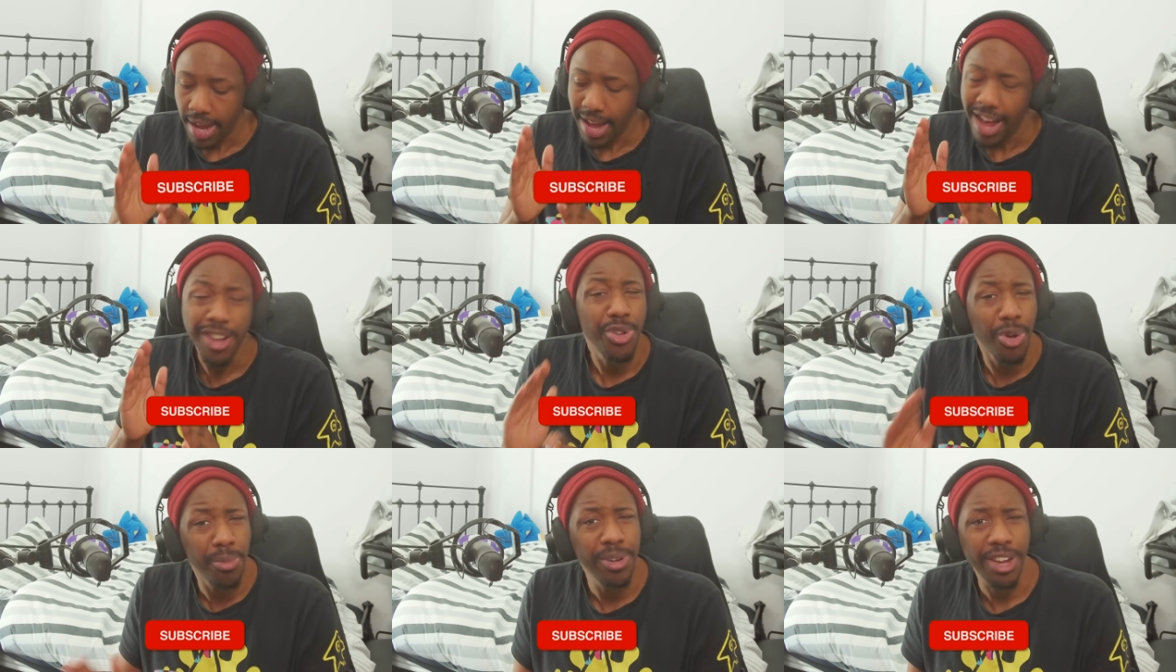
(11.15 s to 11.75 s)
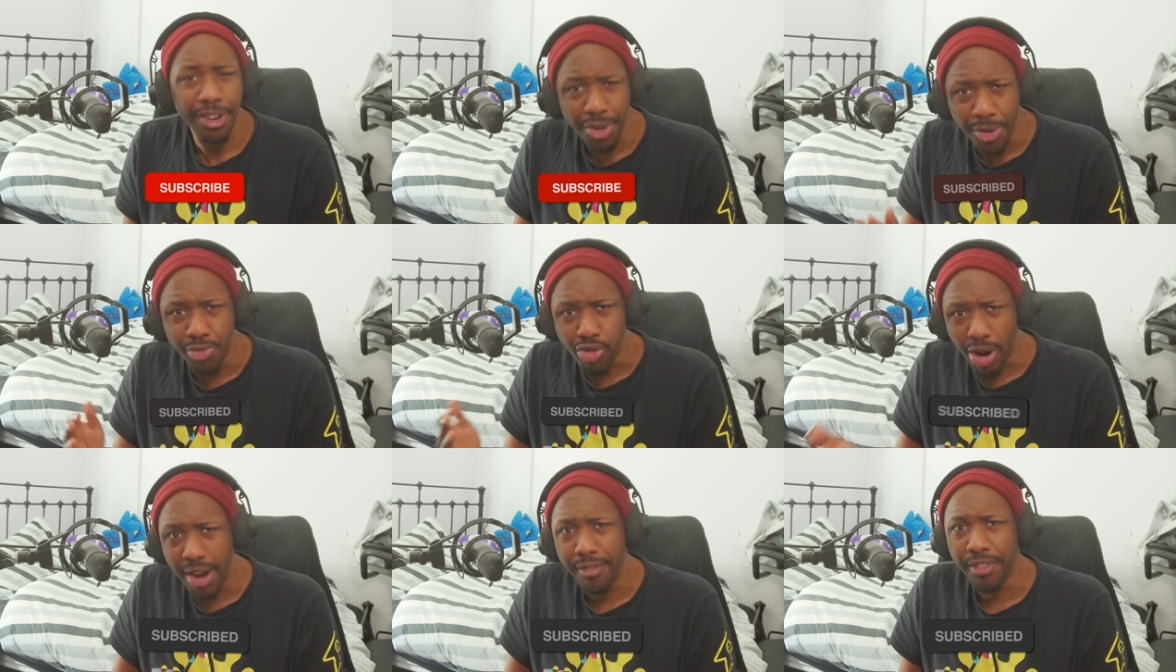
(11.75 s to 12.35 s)
Normally I do
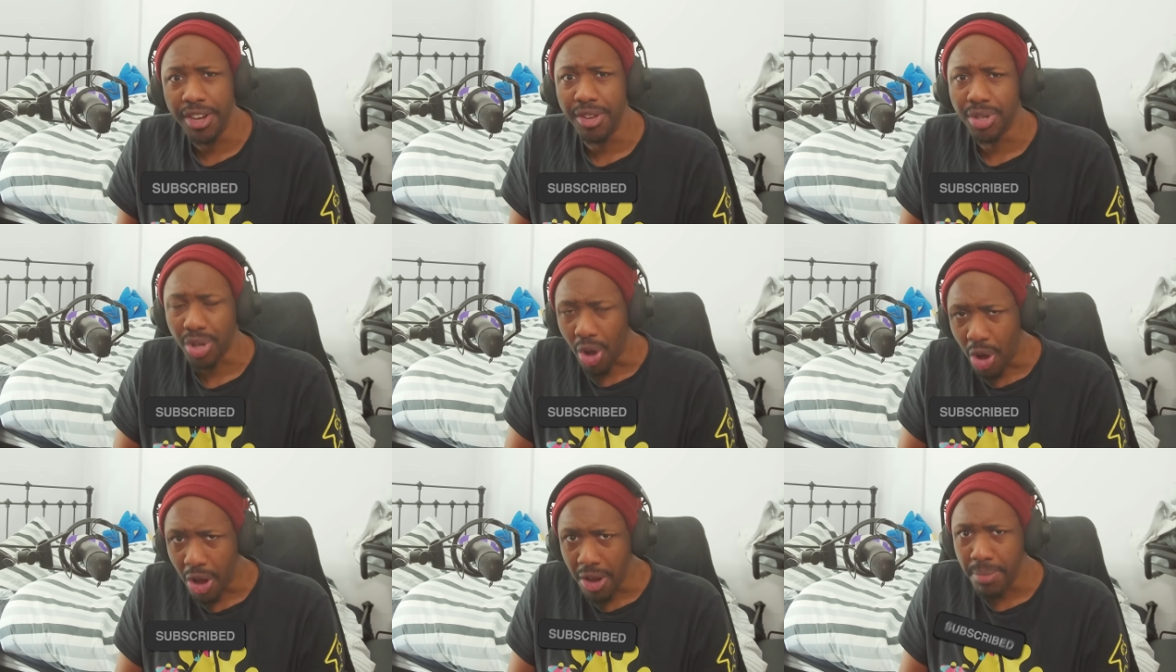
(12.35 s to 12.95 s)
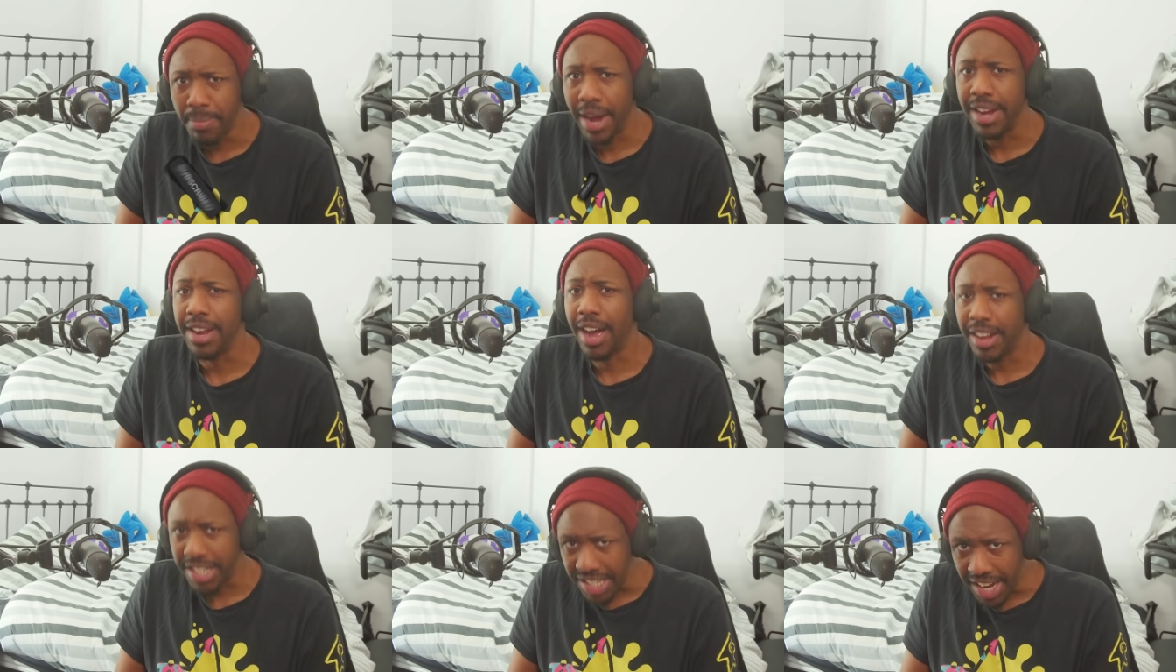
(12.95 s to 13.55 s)
rant videos on my
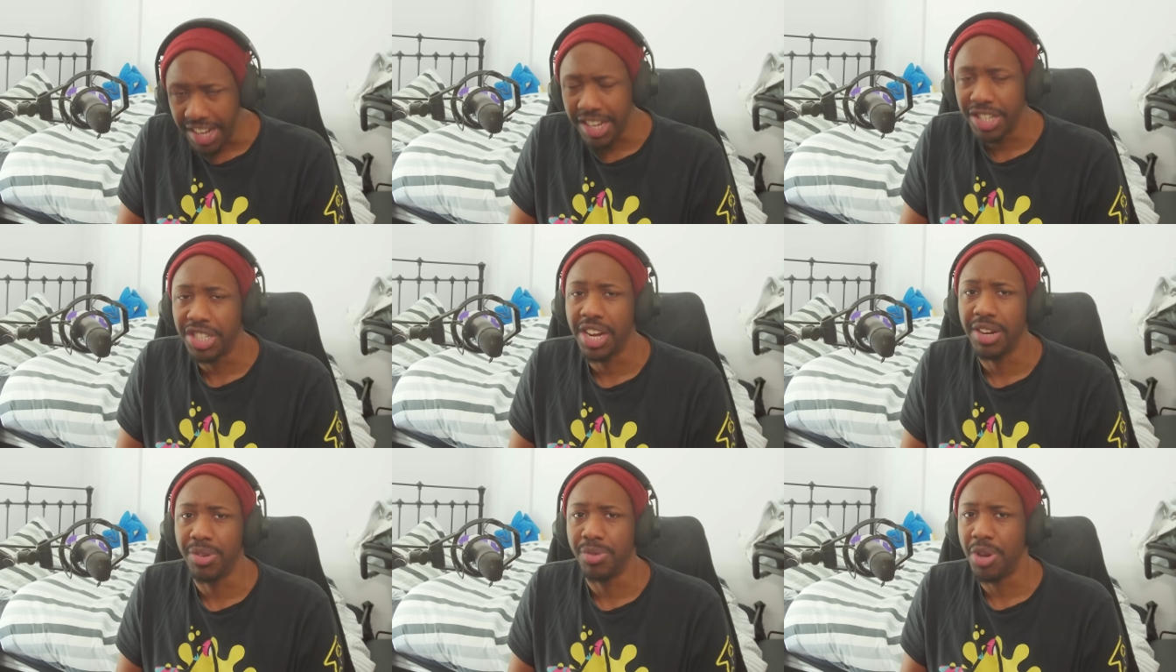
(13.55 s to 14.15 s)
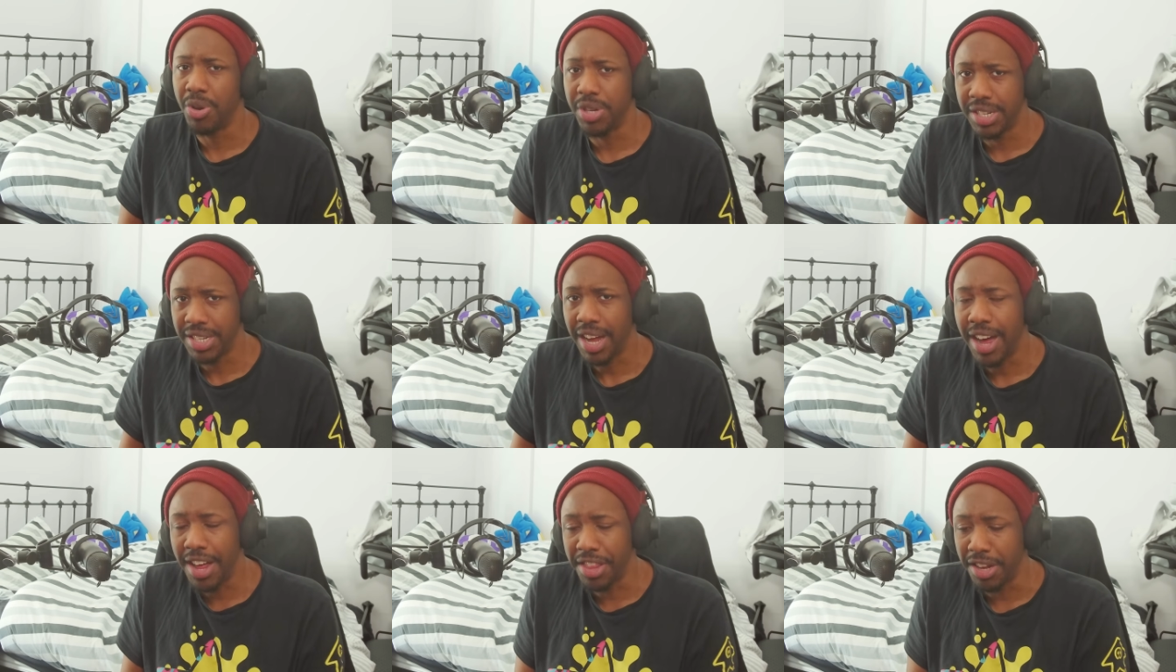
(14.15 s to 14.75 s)
second channel known as
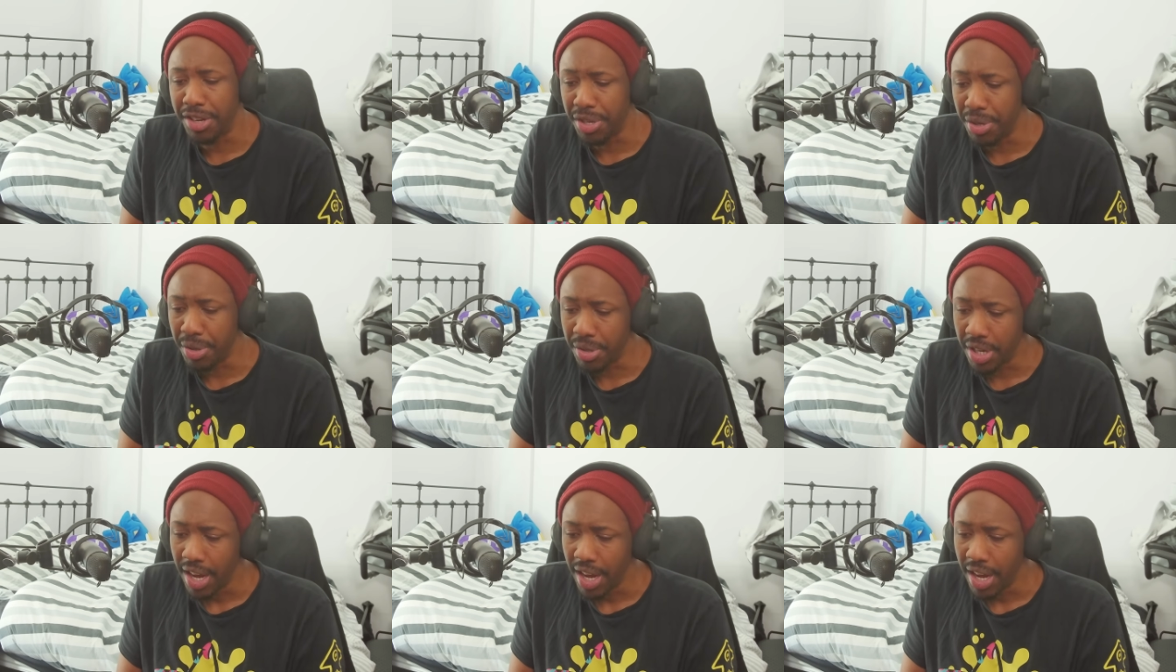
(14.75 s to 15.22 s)
Other Dude,